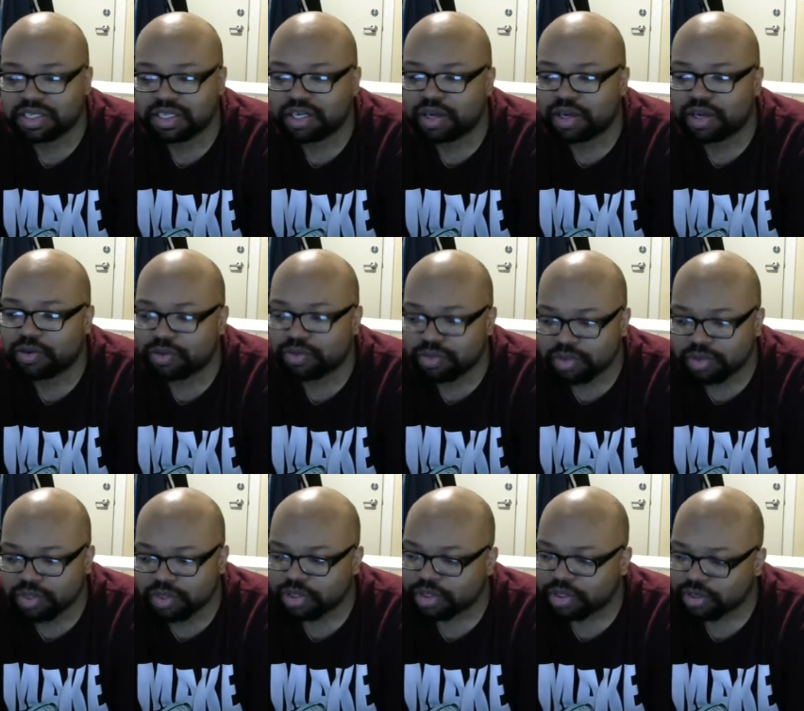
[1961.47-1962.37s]
You know,
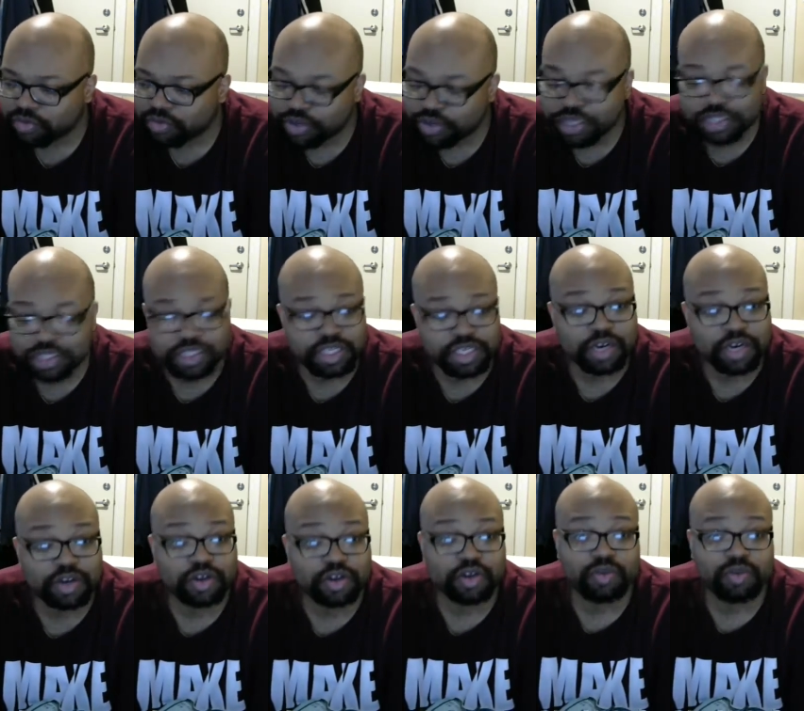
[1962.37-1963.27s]
Chris
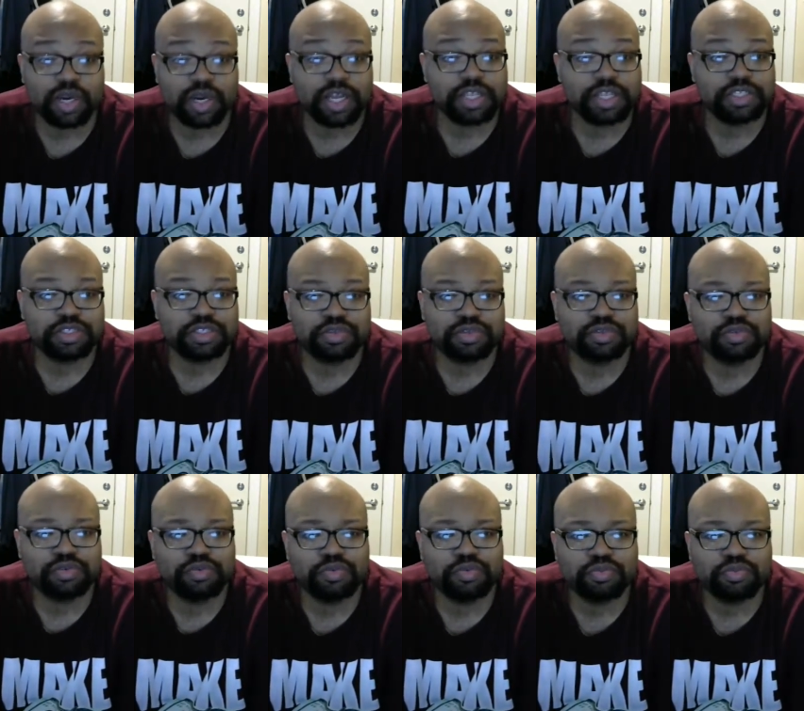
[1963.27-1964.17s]
Jericho wanted
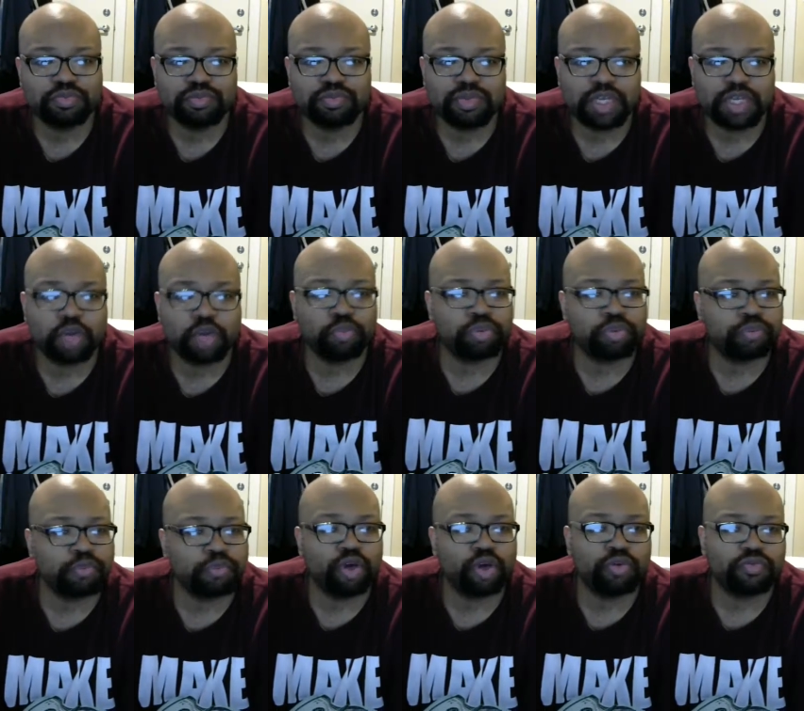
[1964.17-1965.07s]
to help
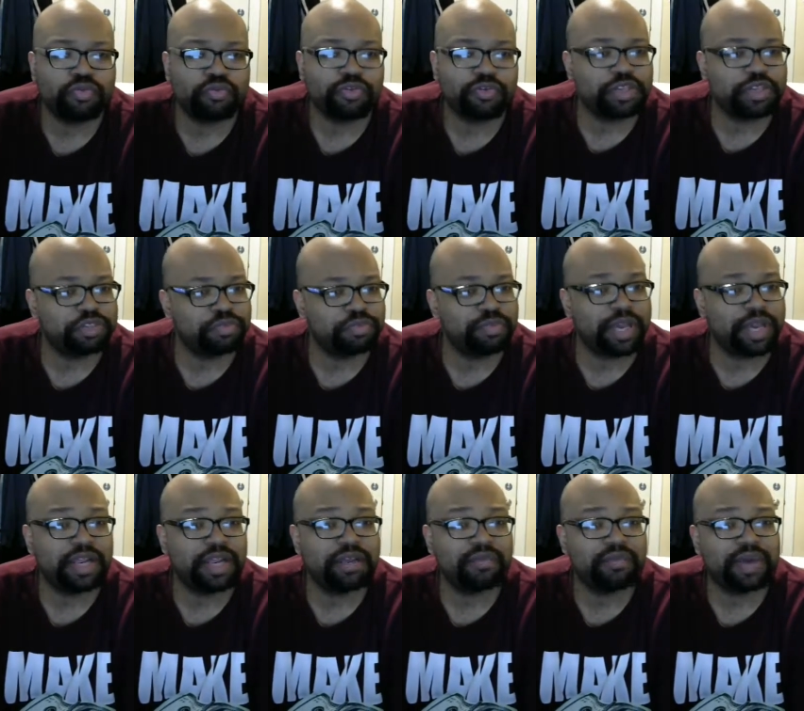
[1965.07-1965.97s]
promote
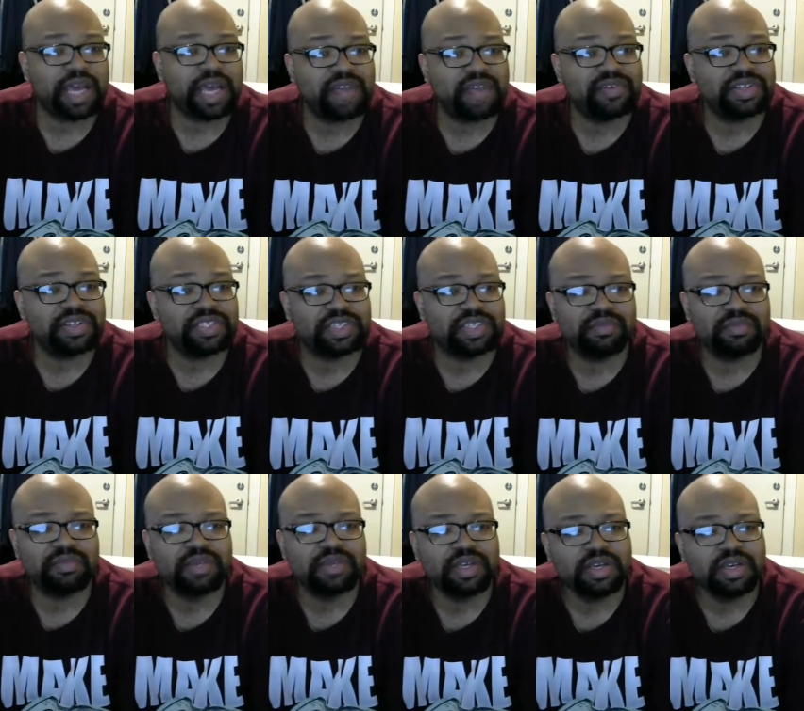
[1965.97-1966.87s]
WrestleMania by having some